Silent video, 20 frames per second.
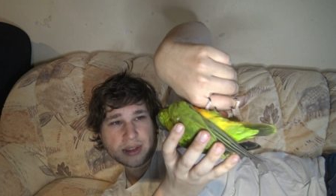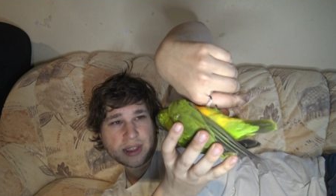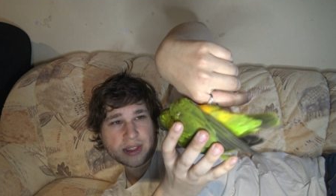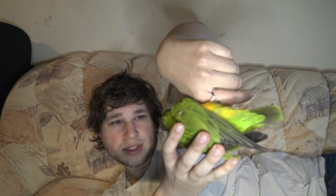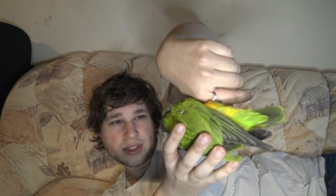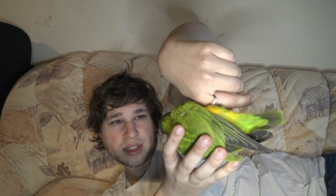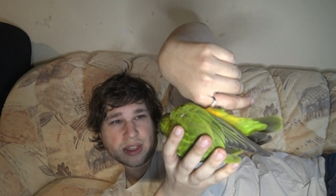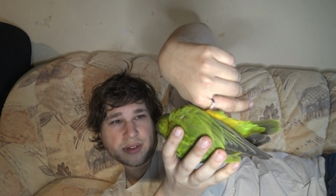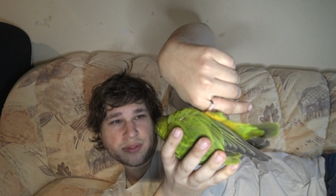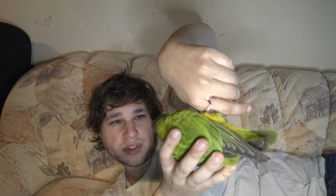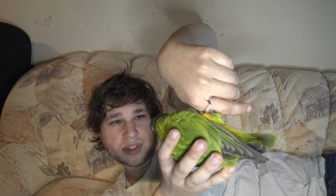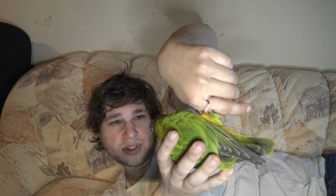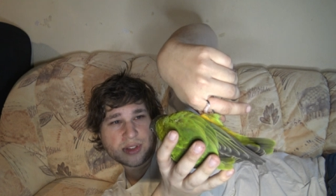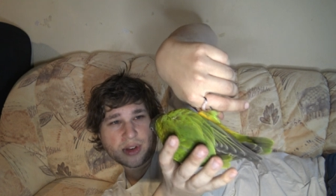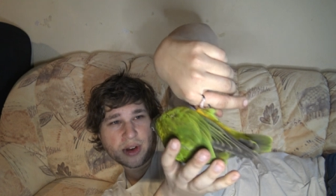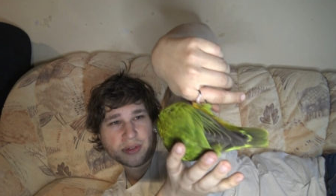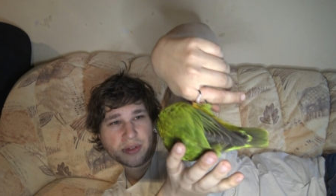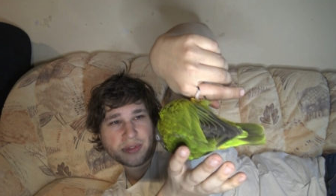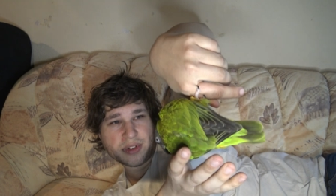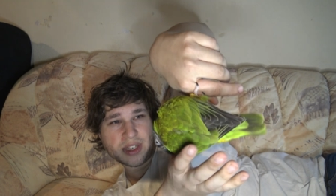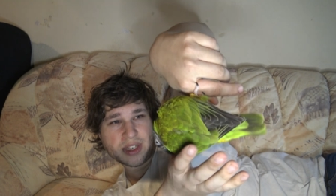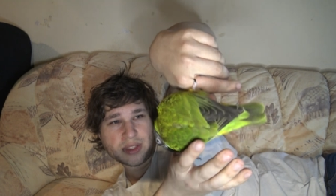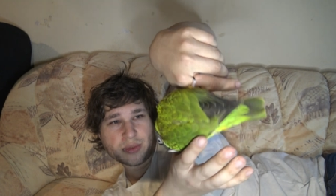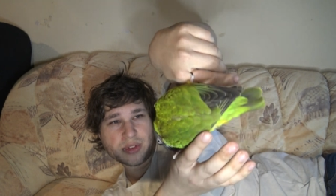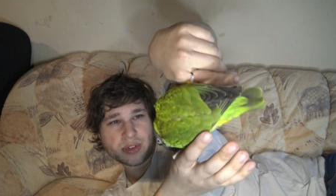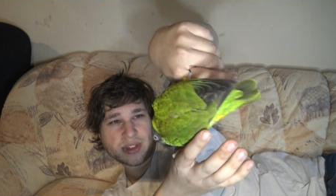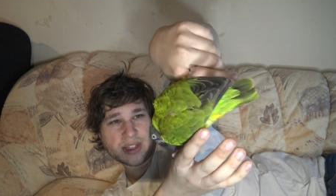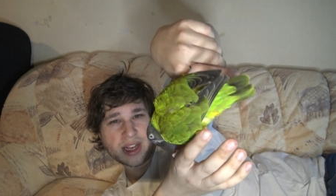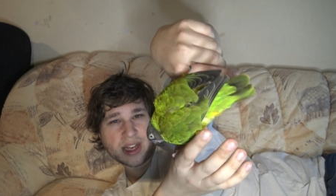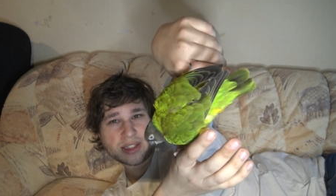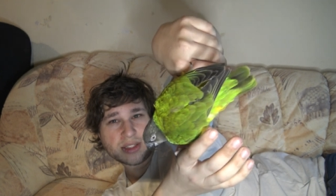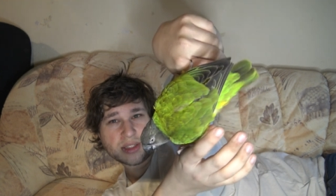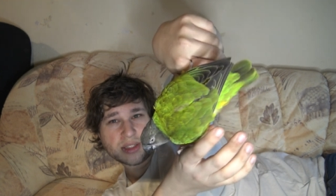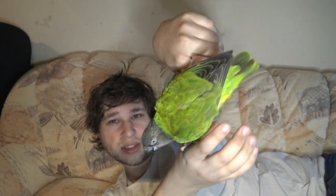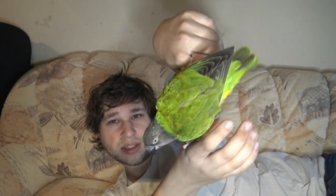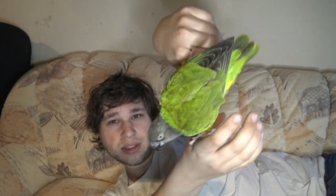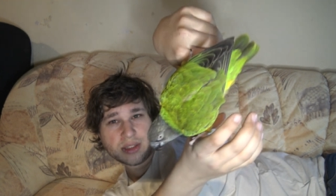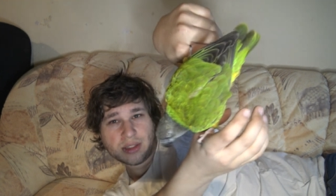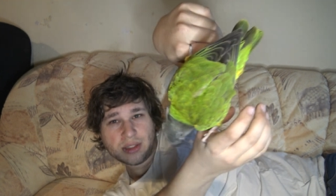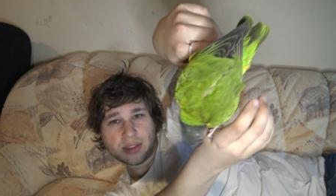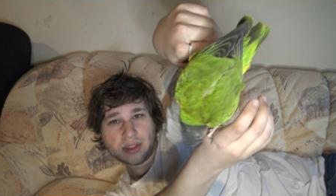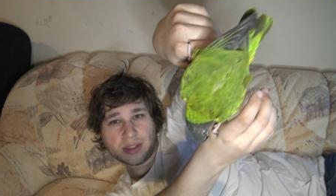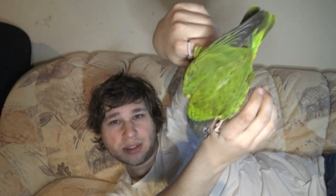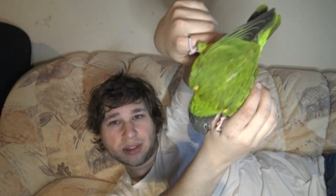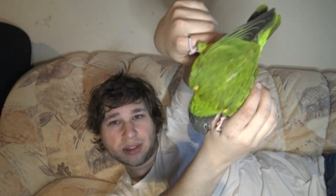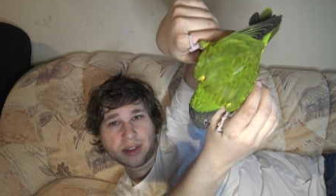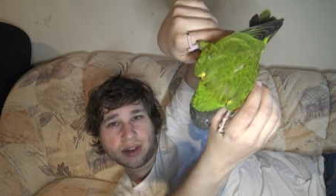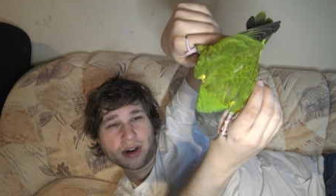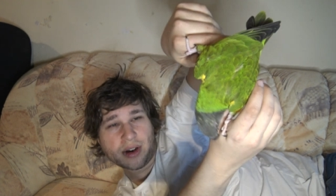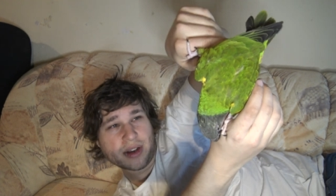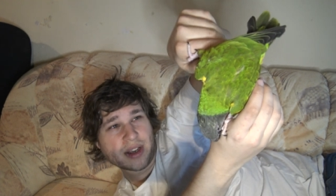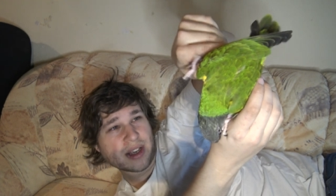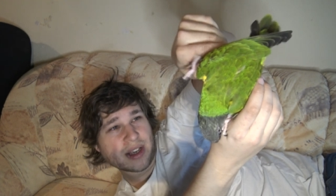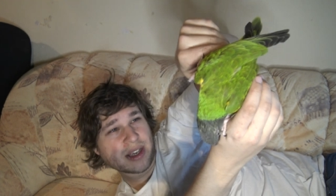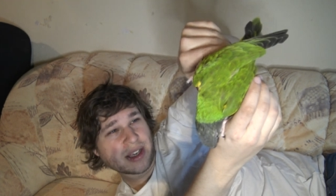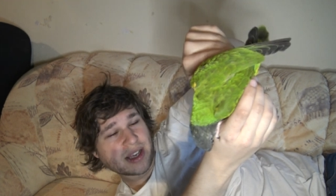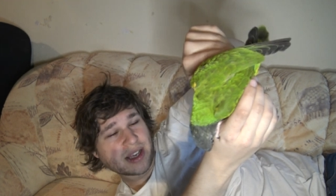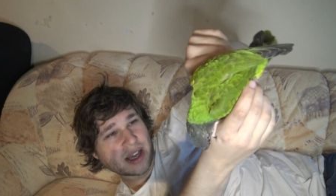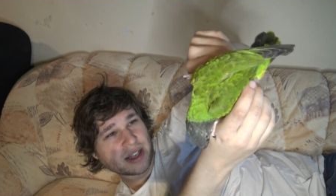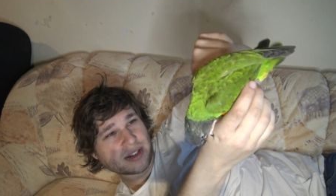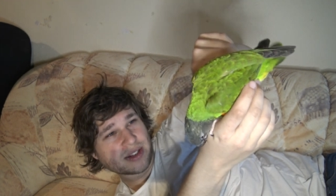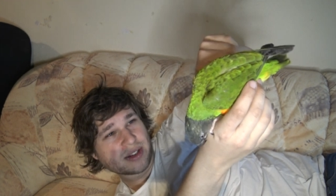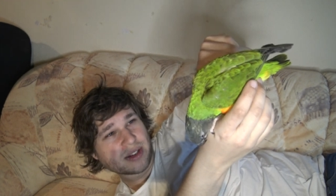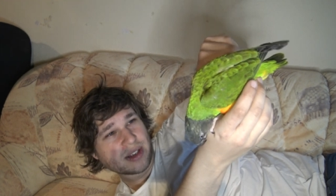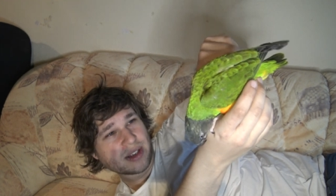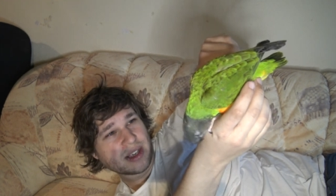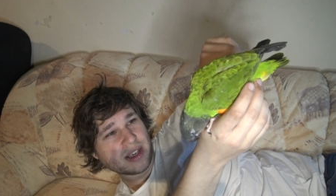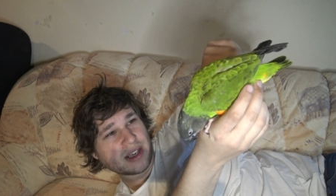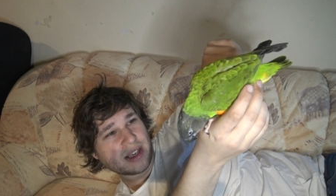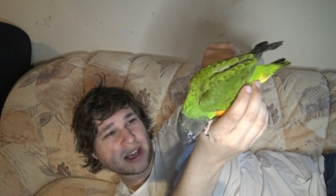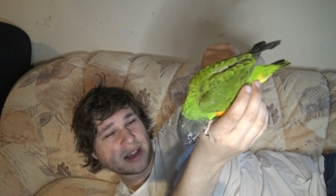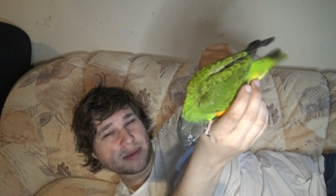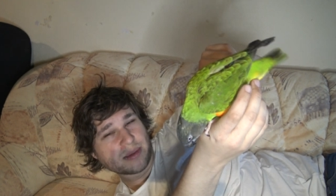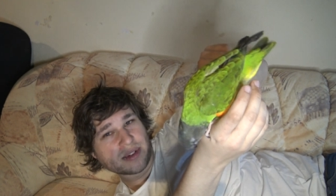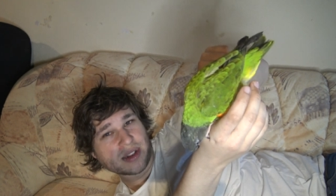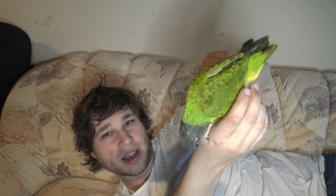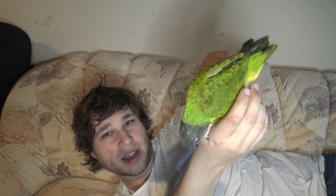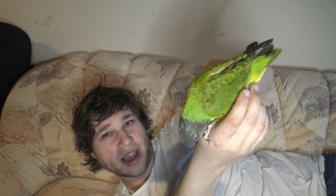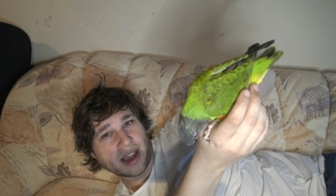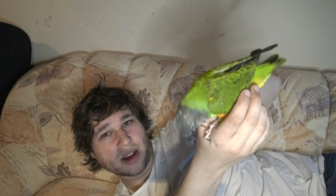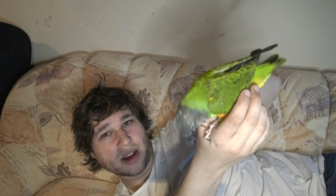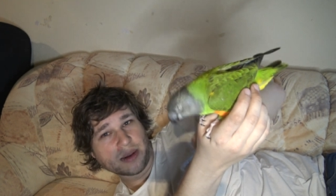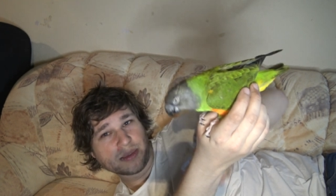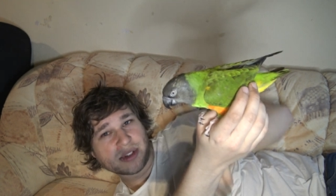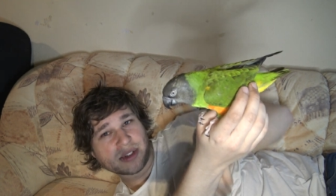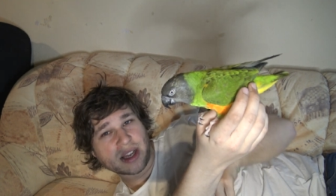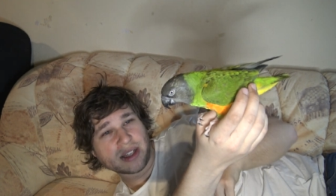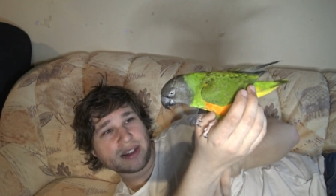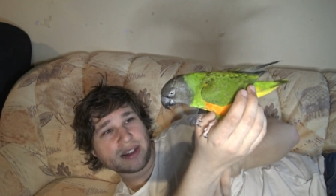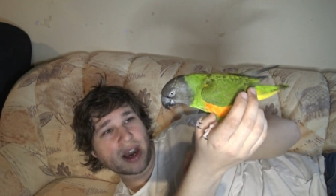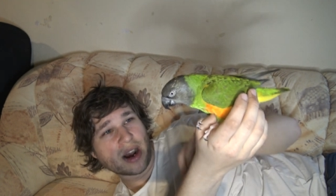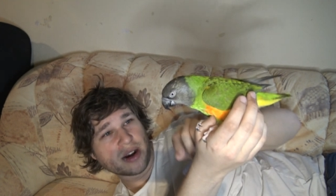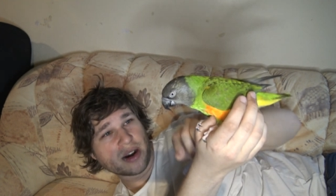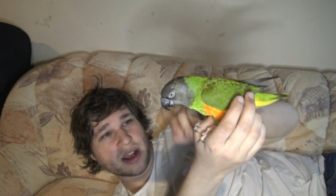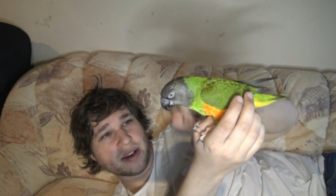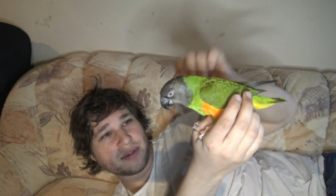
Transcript: Let's see if he's confident with that. Oh yeah, he can he can hang upside down.